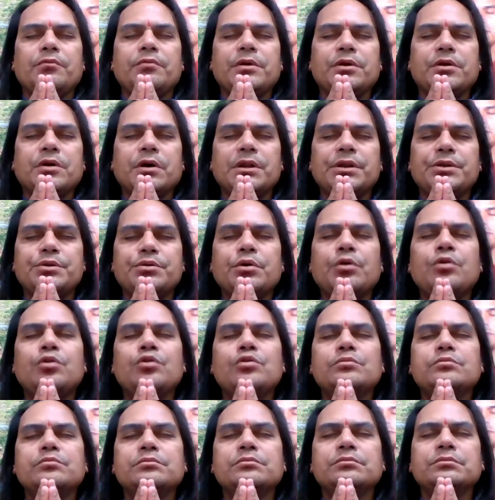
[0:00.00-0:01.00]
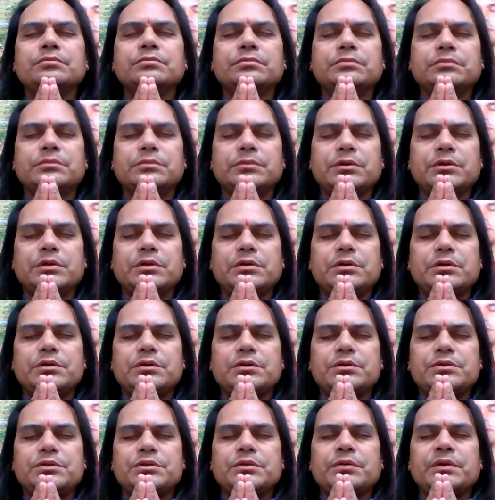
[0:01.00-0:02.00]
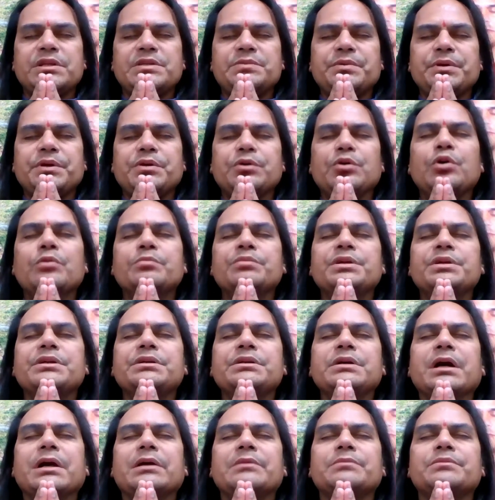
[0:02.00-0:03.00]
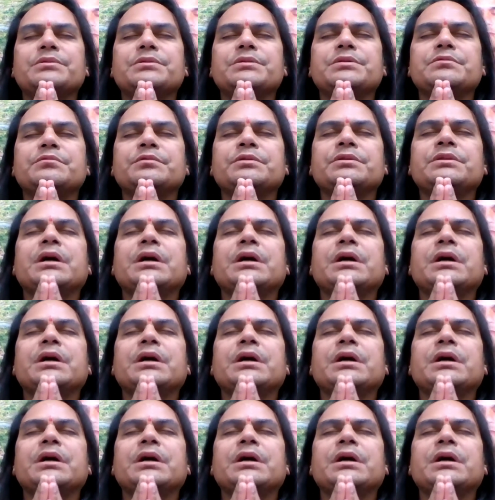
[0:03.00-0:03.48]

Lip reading: We call it Om. So we'll speak Om 3 times